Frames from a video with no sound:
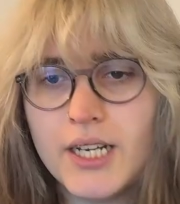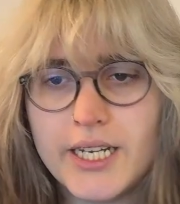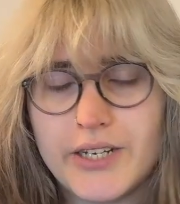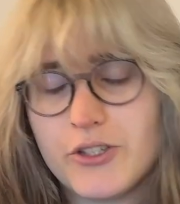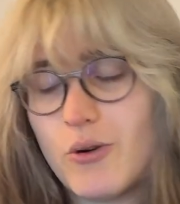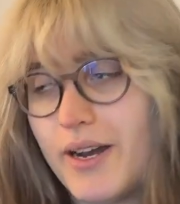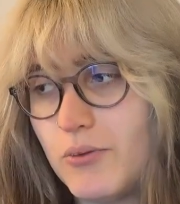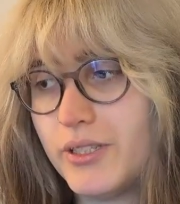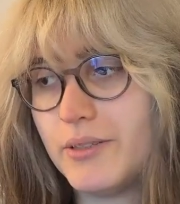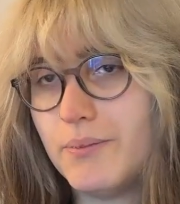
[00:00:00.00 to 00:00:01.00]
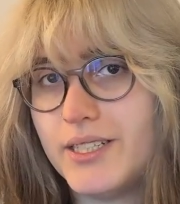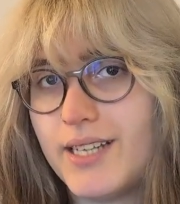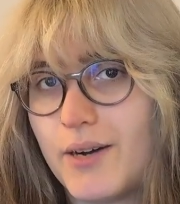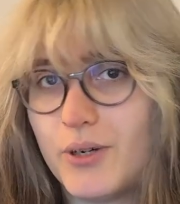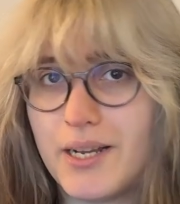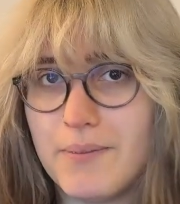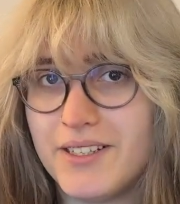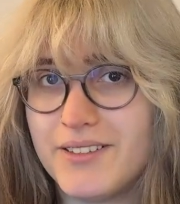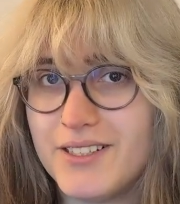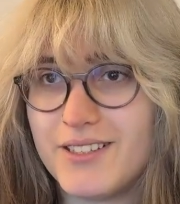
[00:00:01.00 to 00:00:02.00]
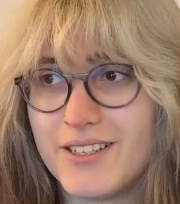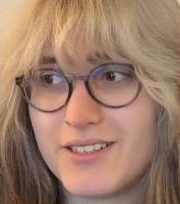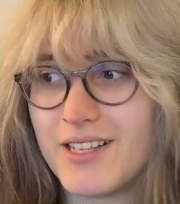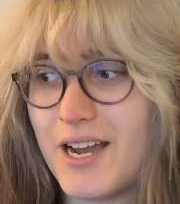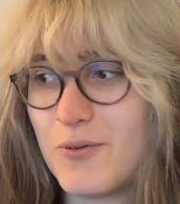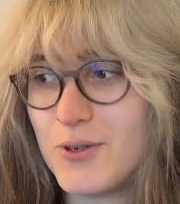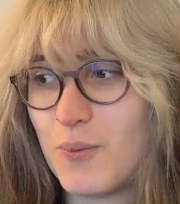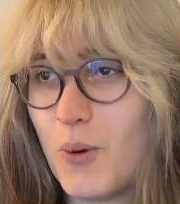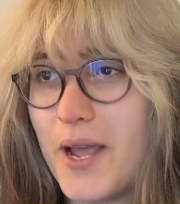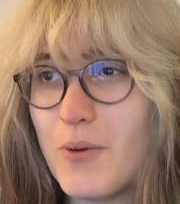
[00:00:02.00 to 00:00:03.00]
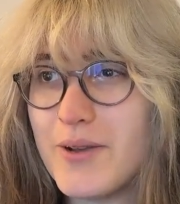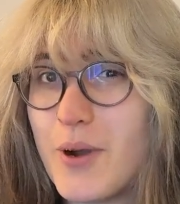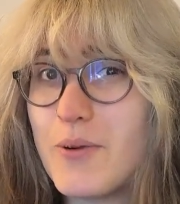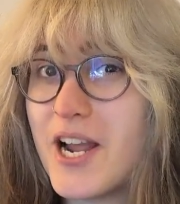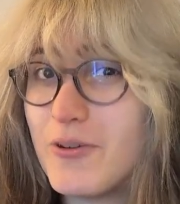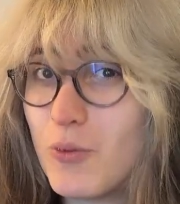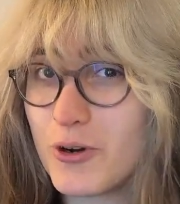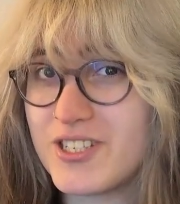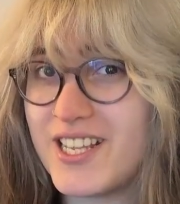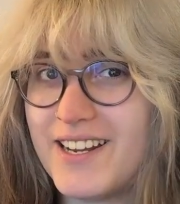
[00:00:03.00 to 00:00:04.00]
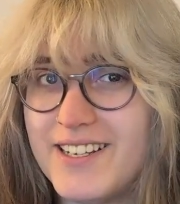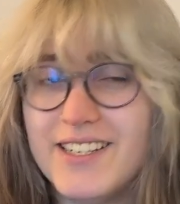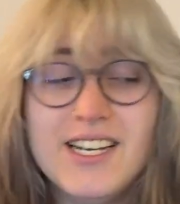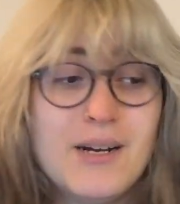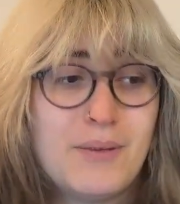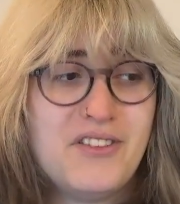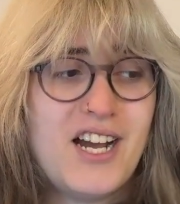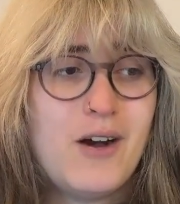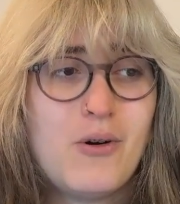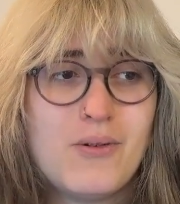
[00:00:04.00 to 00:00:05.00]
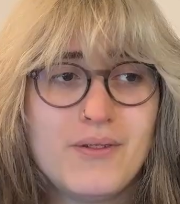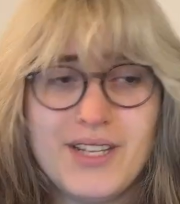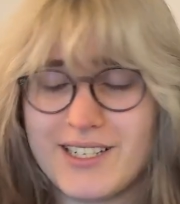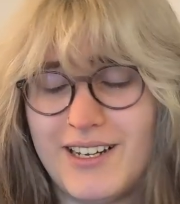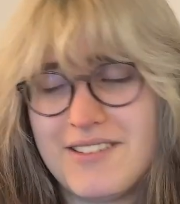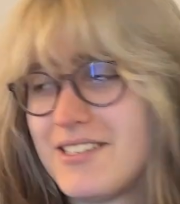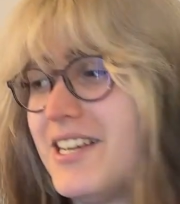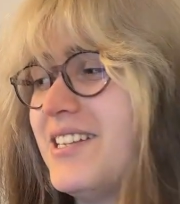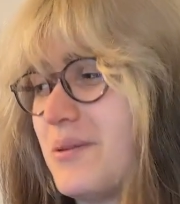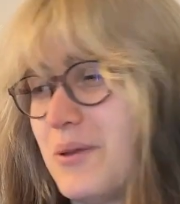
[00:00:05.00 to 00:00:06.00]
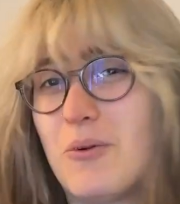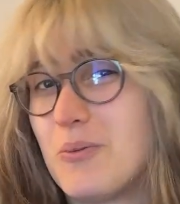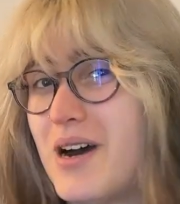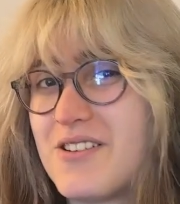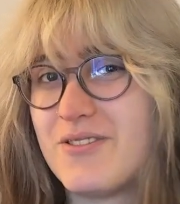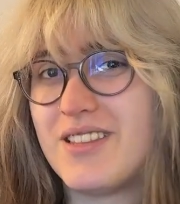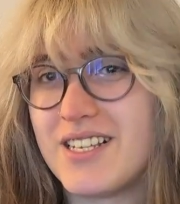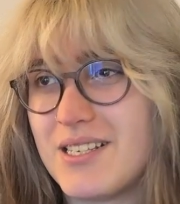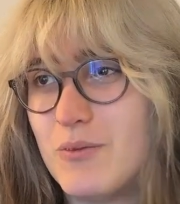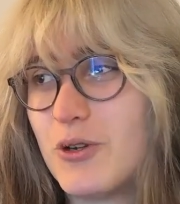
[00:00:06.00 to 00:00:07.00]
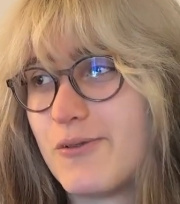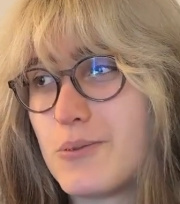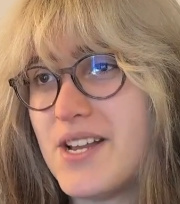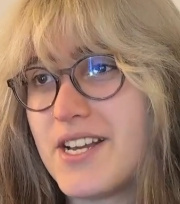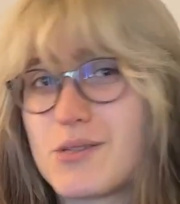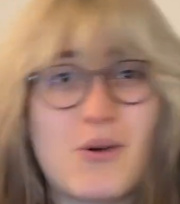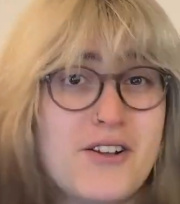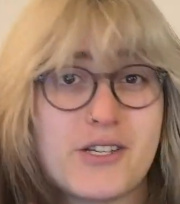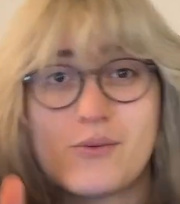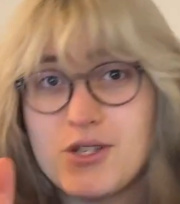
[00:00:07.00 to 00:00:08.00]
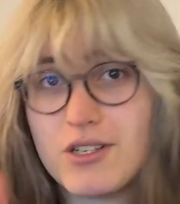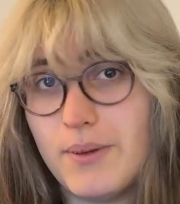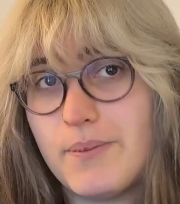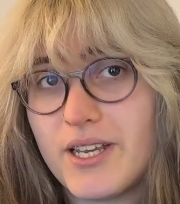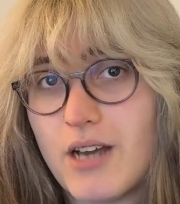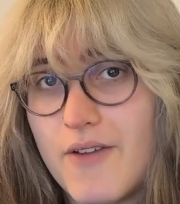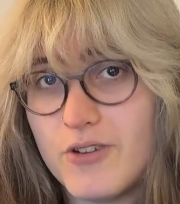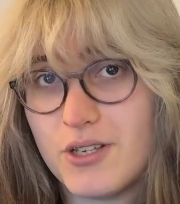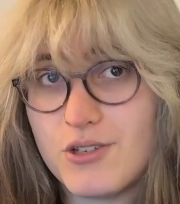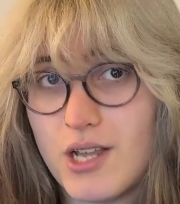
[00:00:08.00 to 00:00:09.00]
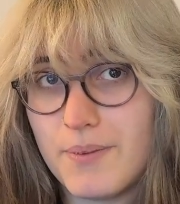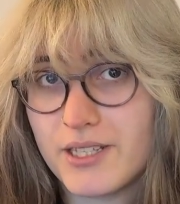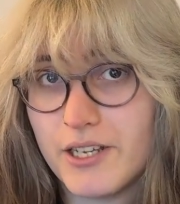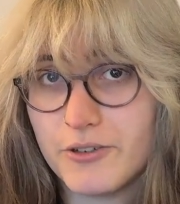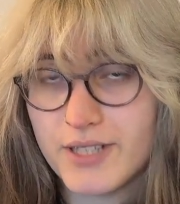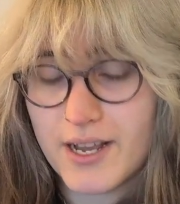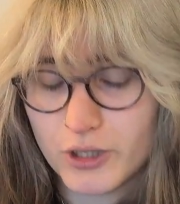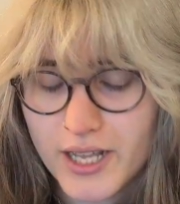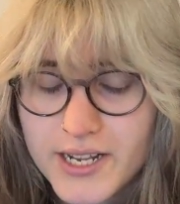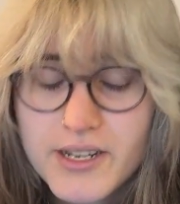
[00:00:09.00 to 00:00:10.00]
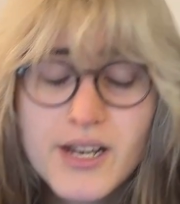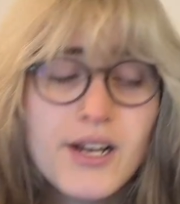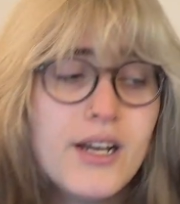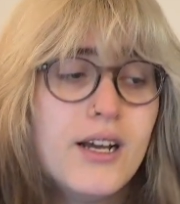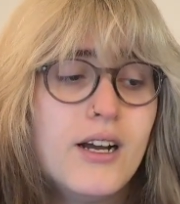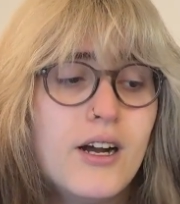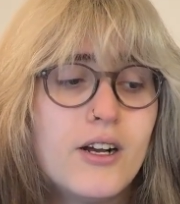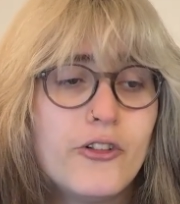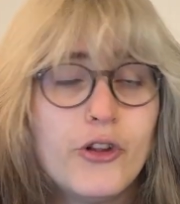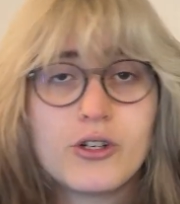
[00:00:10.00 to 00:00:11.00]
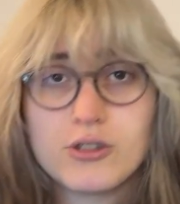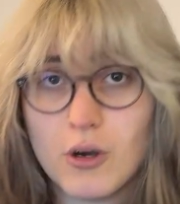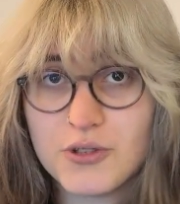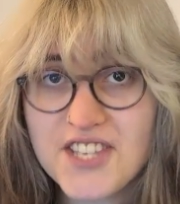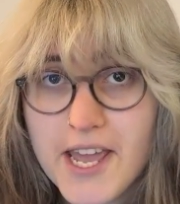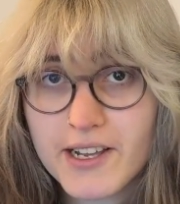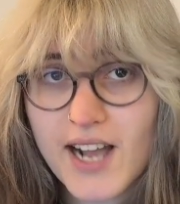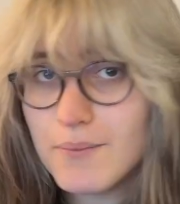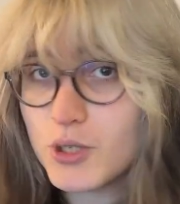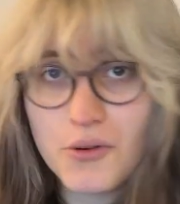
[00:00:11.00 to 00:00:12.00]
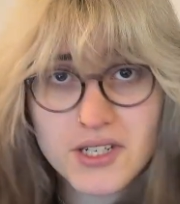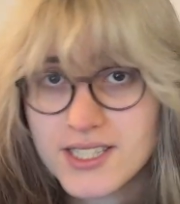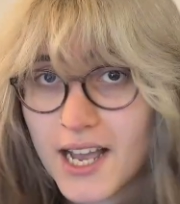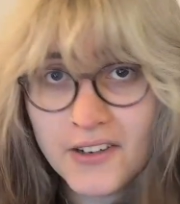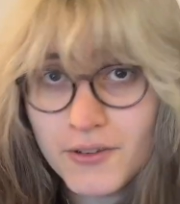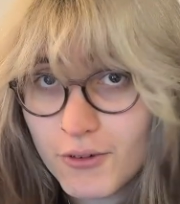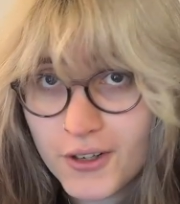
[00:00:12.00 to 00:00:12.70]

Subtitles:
Even though I will admit that when I made these things, I was way worse at it. But now, like honestly, some of the more modern things I'm doing for my next project, which is going to be a big conversation topic later down the line, look so sick. I'm so excited for